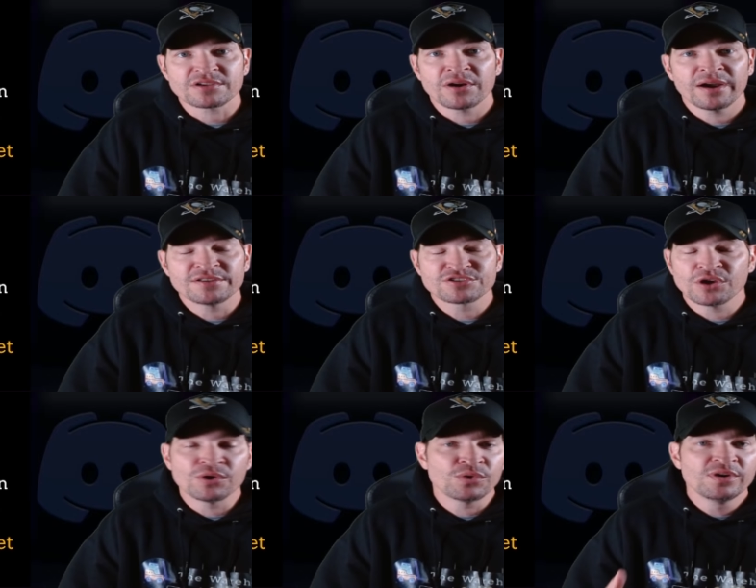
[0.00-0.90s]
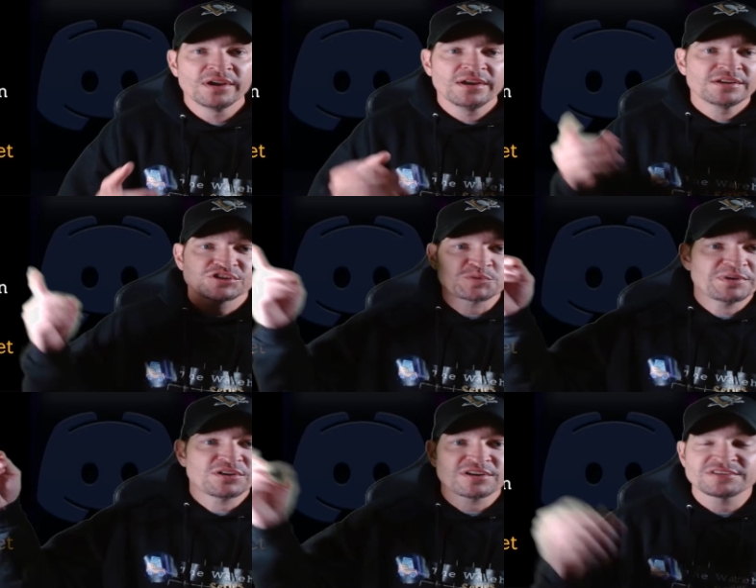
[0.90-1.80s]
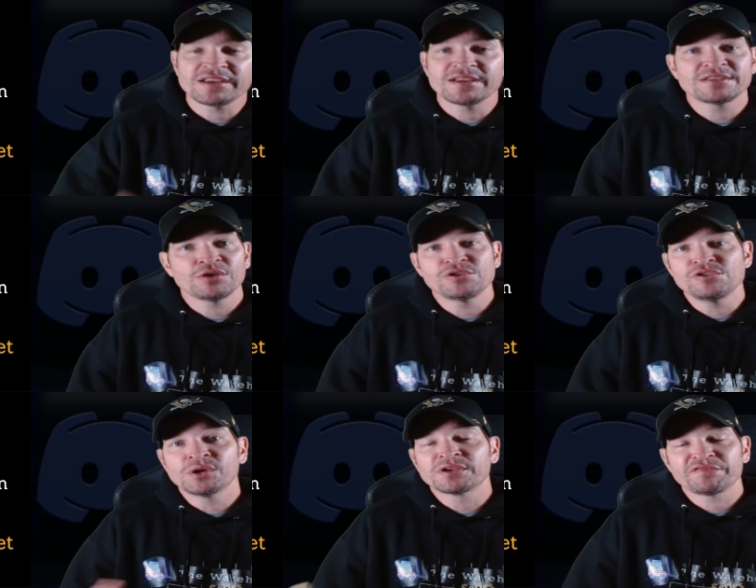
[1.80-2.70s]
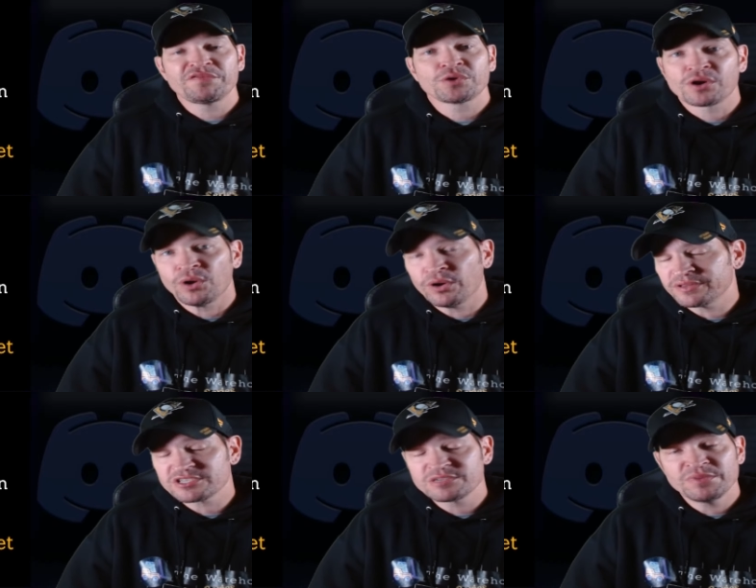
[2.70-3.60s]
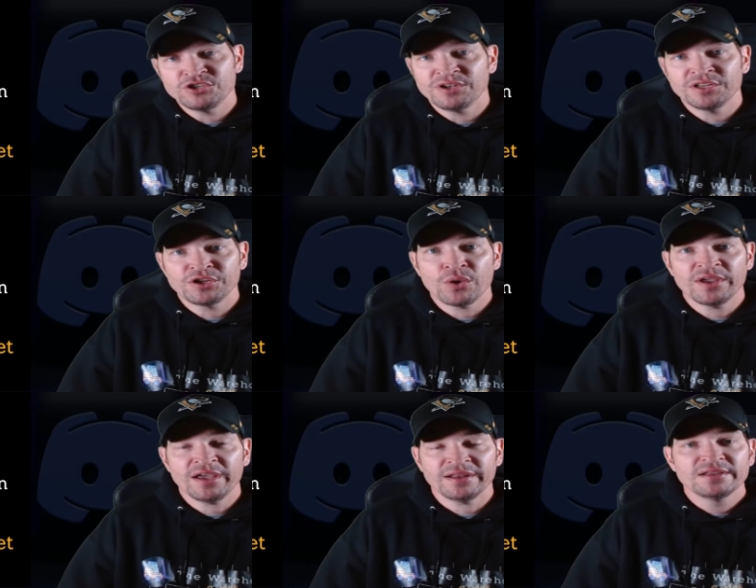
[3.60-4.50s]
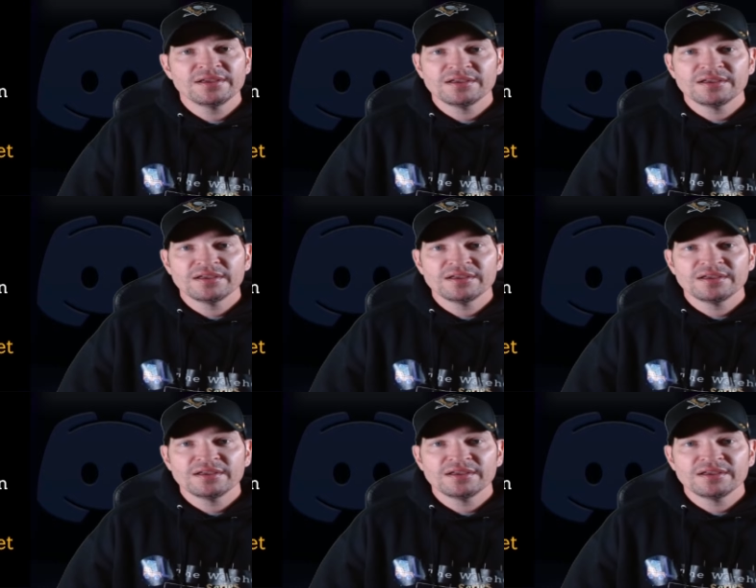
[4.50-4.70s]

All right. So just because they could tell you you could afford a car doesn't mean you need to go get it.